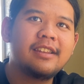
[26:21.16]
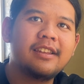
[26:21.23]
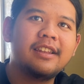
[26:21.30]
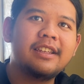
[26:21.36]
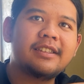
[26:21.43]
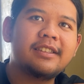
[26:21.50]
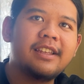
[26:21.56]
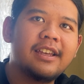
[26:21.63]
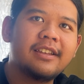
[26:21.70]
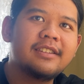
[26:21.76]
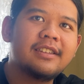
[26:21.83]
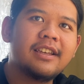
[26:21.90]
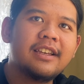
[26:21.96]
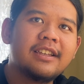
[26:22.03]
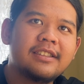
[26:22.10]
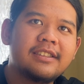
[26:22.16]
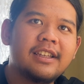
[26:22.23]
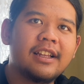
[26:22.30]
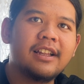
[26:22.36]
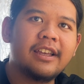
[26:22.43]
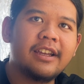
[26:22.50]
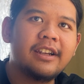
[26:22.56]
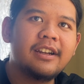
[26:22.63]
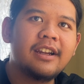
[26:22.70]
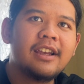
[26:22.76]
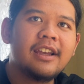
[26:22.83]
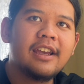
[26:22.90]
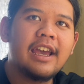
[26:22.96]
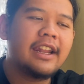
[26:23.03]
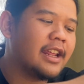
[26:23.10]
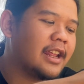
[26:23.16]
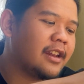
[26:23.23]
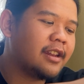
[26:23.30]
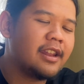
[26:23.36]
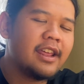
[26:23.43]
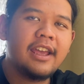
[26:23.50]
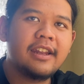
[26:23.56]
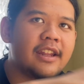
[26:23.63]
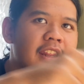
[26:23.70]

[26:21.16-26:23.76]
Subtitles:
this thing still here, and then they